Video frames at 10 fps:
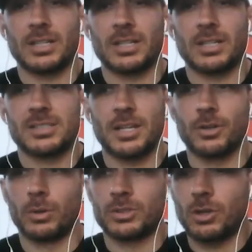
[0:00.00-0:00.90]
like I
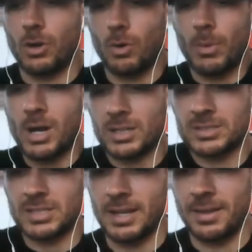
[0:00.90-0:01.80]
said, you go out to
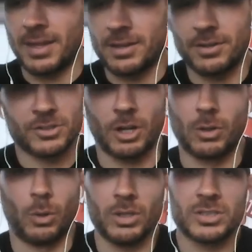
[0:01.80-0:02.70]
Comox, and then you start
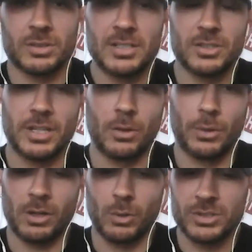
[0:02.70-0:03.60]
course, right? So you get
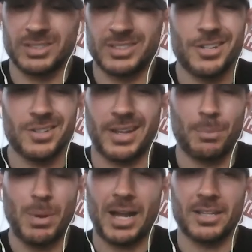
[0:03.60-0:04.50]
loaded on course. They'll send you a
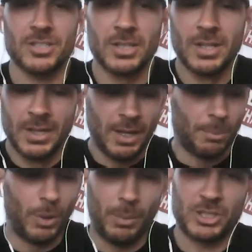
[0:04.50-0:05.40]
package,
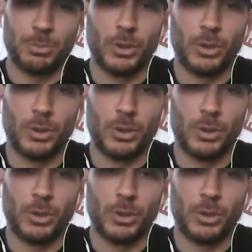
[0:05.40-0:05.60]
a bunch